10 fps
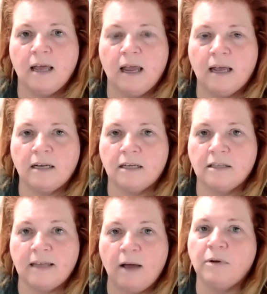And
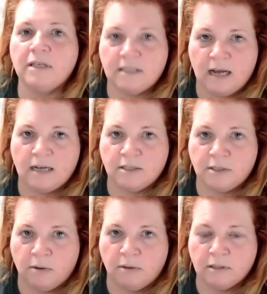that one is not
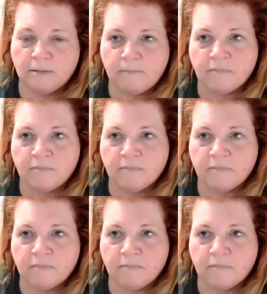tolled.